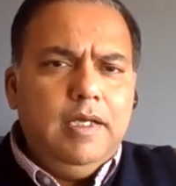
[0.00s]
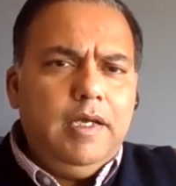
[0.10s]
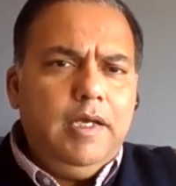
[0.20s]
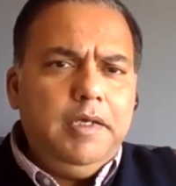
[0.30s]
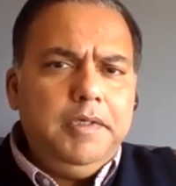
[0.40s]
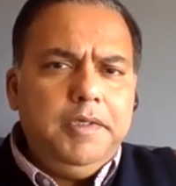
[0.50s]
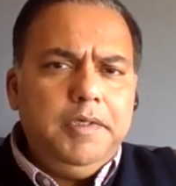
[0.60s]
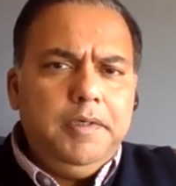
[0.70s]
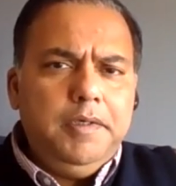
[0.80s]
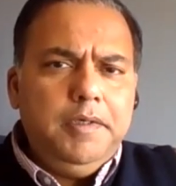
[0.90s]
And
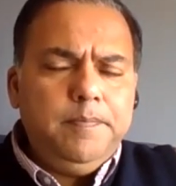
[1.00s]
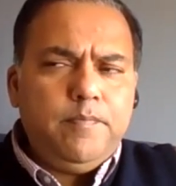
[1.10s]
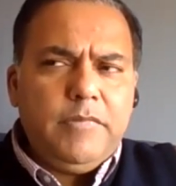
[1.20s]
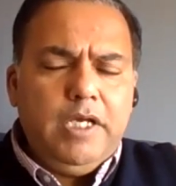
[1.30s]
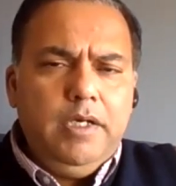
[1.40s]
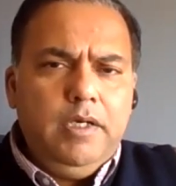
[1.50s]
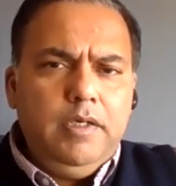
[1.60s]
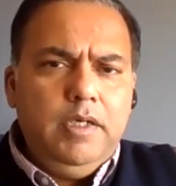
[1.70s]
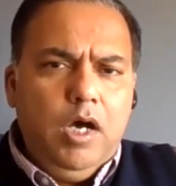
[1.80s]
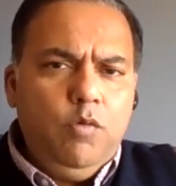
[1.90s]
um,
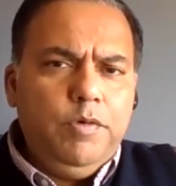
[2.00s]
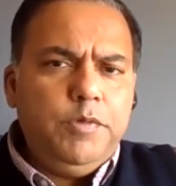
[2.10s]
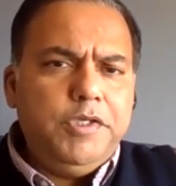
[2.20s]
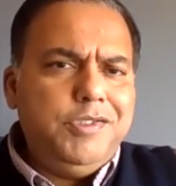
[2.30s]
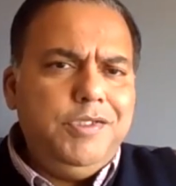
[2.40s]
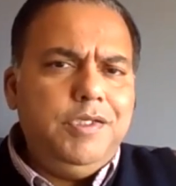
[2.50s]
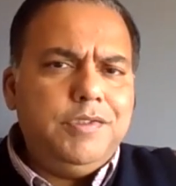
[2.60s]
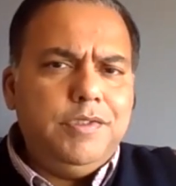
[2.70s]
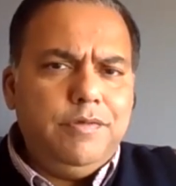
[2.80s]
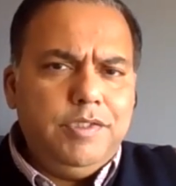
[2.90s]
uh, now what we are seeing
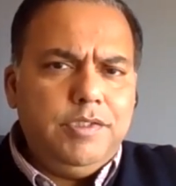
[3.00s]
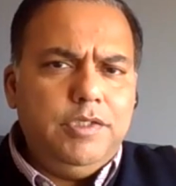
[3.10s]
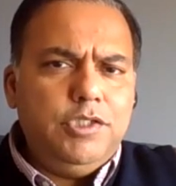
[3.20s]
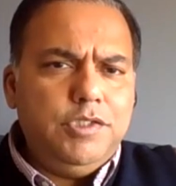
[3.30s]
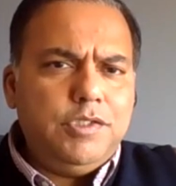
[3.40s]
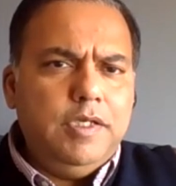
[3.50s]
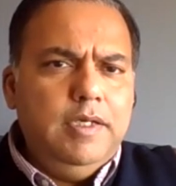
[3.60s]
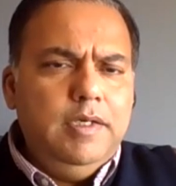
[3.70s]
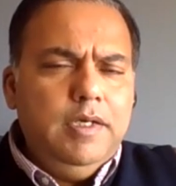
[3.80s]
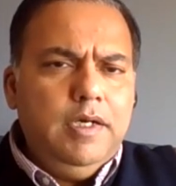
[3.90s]
is a resurgence
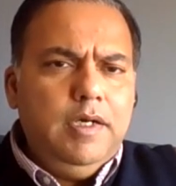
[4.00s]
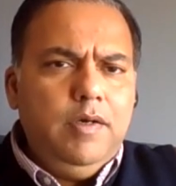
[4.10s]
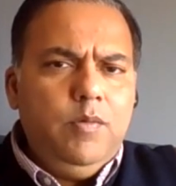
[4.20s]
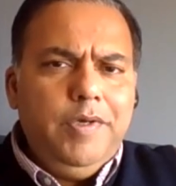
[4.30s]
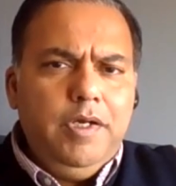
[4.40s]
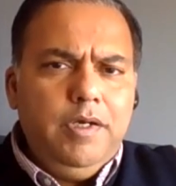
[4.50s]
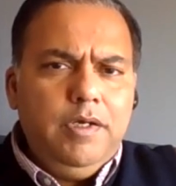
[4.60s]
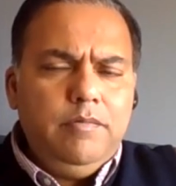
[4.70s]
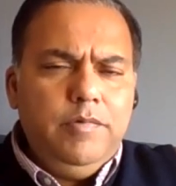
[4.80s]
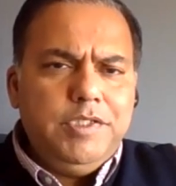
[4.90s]
uh,
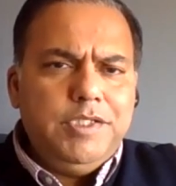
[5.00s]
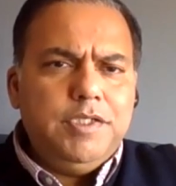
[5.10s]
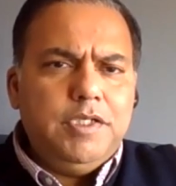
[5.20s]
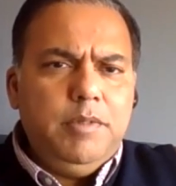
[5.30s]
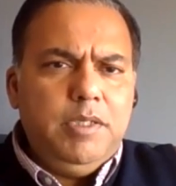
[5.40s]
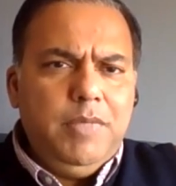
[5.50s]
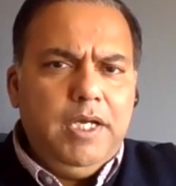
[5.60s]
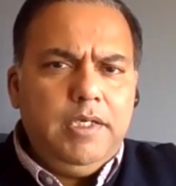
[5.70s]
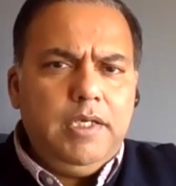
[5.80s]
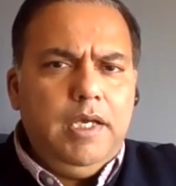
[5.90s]
where VCs are coming
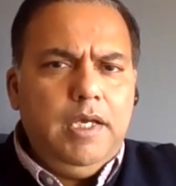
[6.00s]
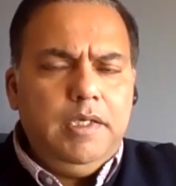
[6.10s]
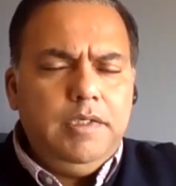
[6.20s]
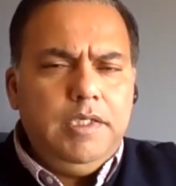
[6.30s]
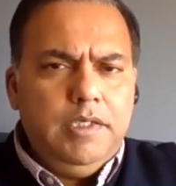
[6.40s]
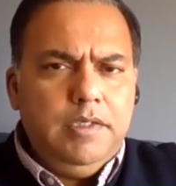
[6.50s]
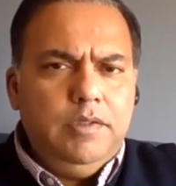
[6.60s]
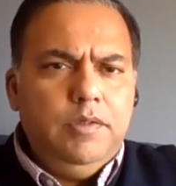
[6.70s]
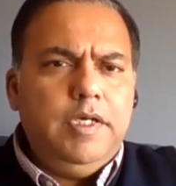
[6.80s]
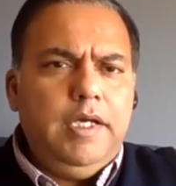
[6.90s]
back and taking a
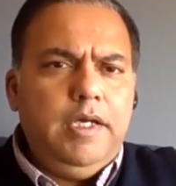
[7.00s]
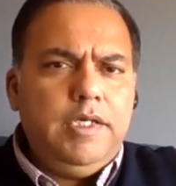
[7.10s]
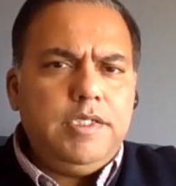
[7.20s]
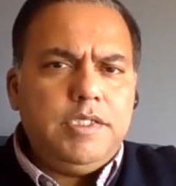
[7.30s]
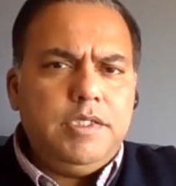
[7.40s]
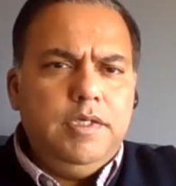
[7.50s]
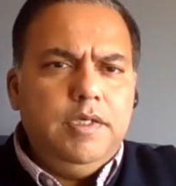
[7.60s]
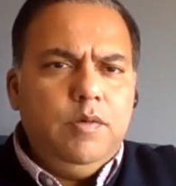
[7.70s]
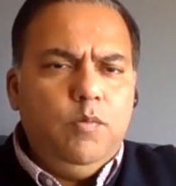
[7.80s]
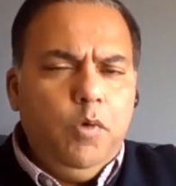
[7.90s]
look at
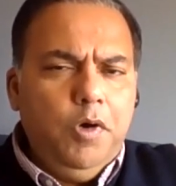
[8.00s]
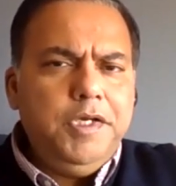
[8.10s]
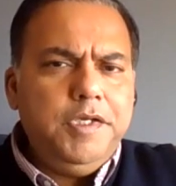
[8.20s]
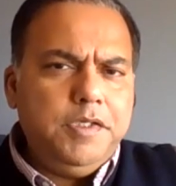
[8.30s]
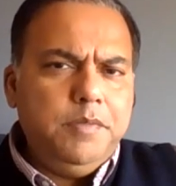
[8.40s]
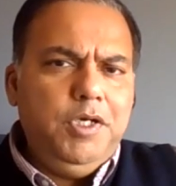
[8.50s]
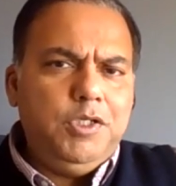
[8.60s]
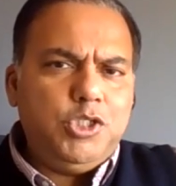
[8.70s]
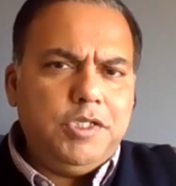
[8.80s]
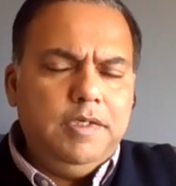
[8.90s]
what has
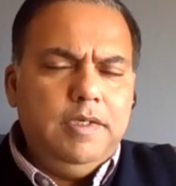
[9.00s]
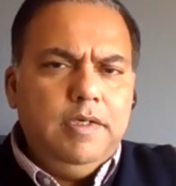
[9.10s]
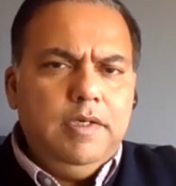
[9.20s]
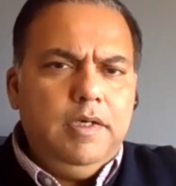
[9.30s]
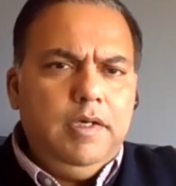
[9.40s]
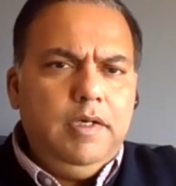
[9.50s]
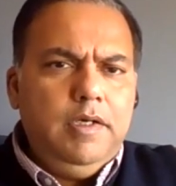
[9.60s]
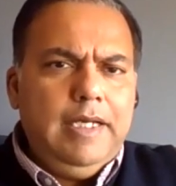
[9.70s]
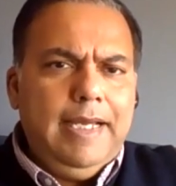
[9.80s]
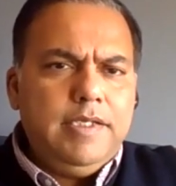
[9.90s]
emerged
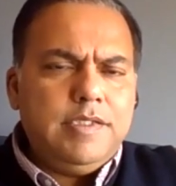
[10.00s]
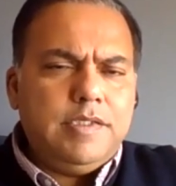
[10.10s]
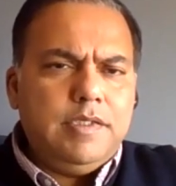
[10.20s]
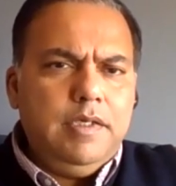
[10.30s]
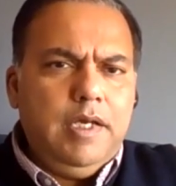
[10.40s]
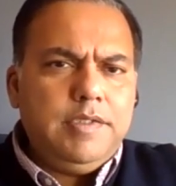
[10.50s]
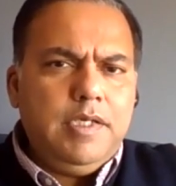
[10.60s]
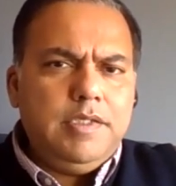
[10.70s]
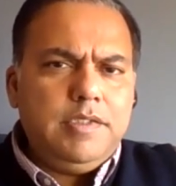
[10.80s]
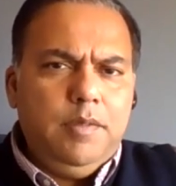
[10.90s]
uh, as, as,
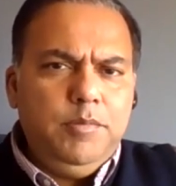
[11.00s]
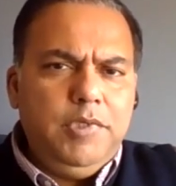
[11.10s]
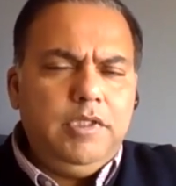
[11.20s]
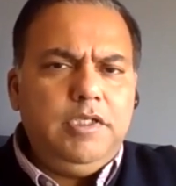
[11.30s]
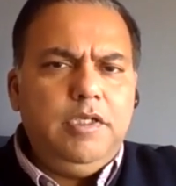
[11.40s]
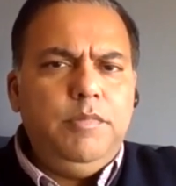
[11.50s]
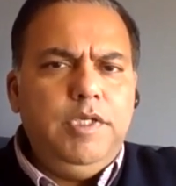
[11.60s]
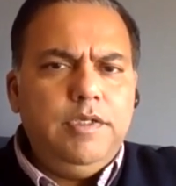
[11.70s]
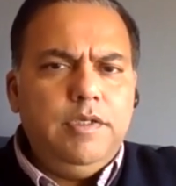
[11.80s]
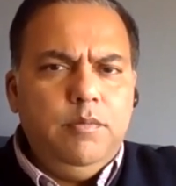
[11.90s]
as something that can
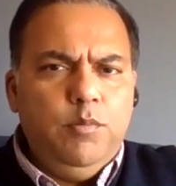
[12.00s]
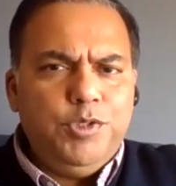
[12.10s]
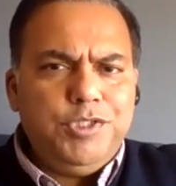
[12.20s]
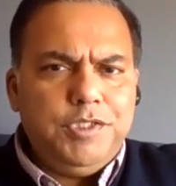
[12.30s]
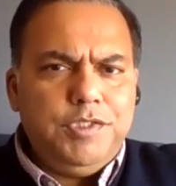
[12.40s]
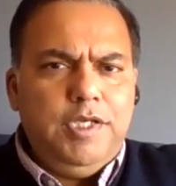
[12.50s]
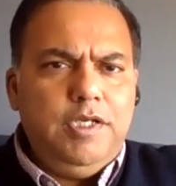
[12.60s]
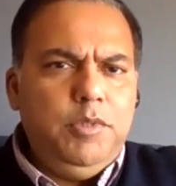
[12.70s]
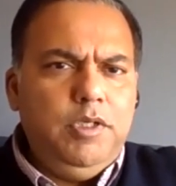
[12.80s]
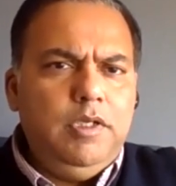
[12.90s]
be more
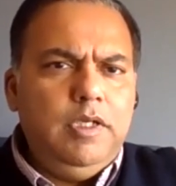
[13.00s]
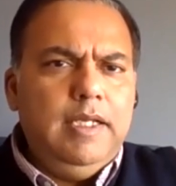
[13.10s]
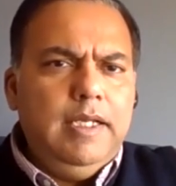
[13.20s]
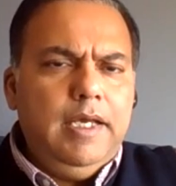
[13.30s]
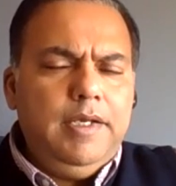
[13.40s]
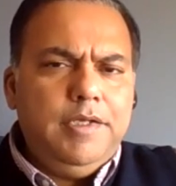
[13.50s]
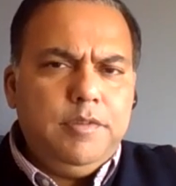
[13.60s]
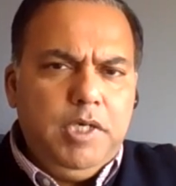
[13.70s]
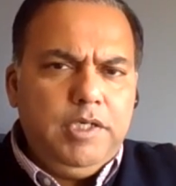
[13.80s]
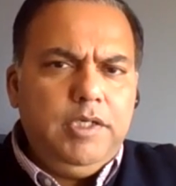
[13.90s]
sustainable and has
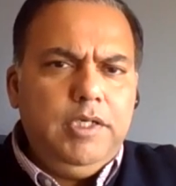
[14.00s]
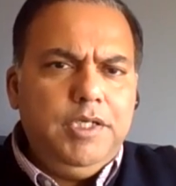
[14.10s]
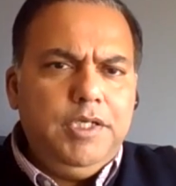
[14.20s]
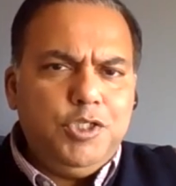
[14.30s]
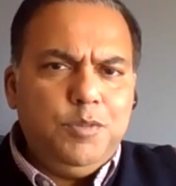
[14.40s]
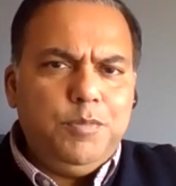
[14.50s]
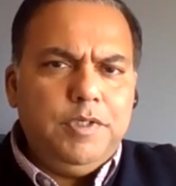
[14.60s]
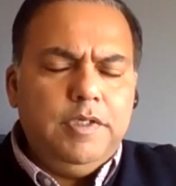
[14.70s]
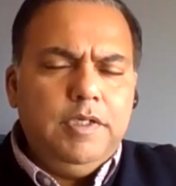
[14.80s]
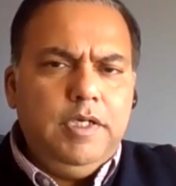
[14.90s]
a market leadership
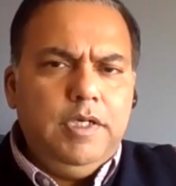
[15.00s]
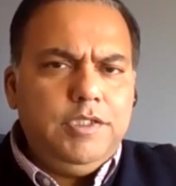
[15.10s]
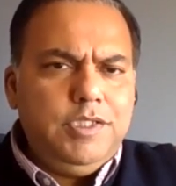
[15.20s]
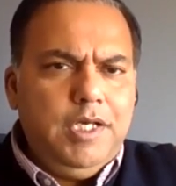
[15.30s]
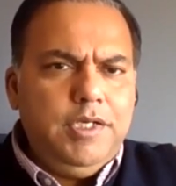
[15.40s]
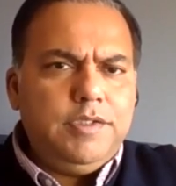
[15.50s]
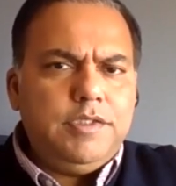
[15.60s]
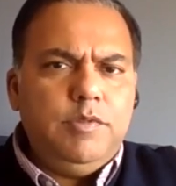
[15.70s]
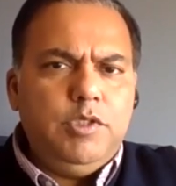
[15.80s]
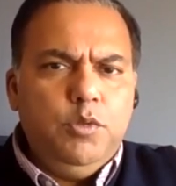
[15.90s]
uh,
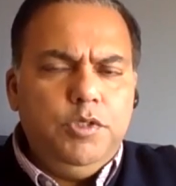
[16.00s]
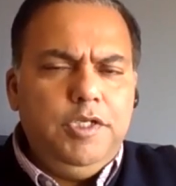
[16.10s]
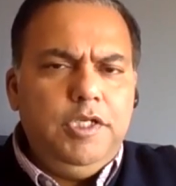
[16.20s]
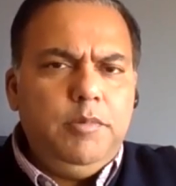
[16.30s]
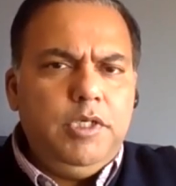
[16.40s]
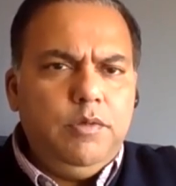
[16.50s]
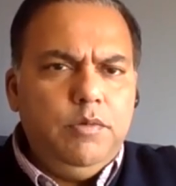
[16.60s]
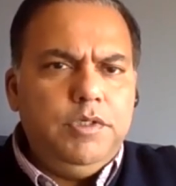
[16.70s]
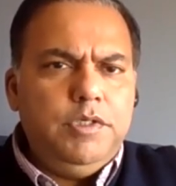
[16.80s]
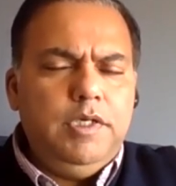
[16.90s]
status with a good team and a
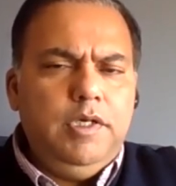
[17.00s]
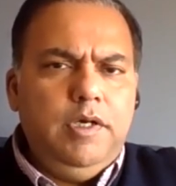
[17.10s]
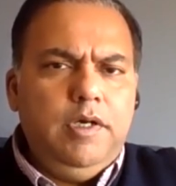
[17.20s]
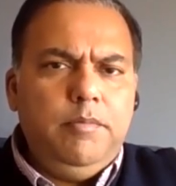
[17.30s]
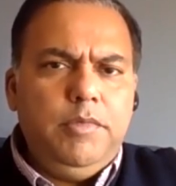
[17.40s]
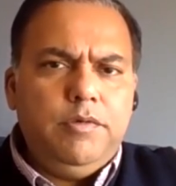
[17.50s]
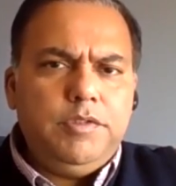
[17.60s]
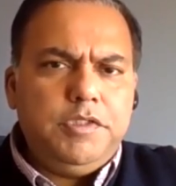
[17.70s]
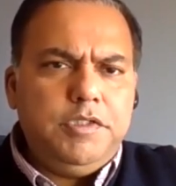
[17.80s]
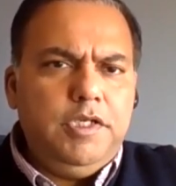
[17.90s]
good, um, you know,
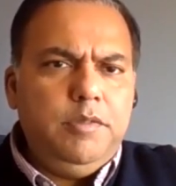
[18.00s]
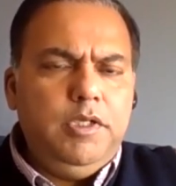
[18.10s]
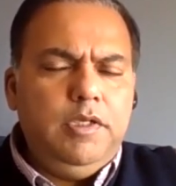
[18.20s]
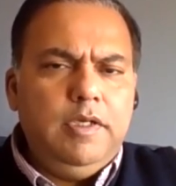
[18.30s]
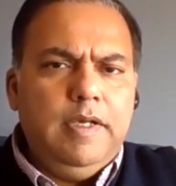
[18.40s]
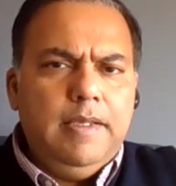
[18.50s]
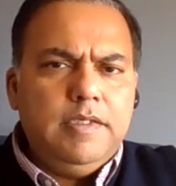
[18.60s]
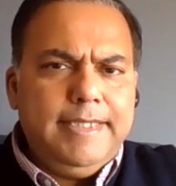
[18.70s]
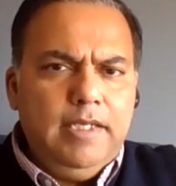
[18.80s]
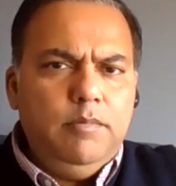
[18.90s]
sustainable,
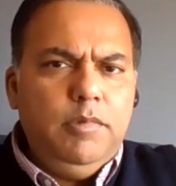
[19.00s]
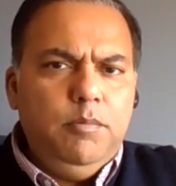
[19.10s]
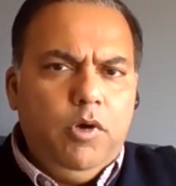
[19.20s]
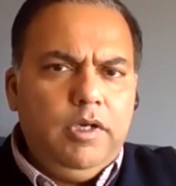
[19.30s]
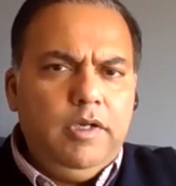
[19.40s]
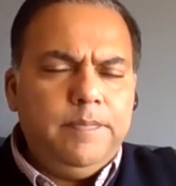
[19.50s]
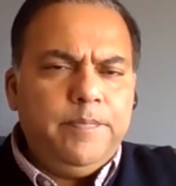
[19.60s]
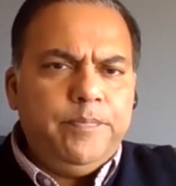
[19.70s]
scalable model.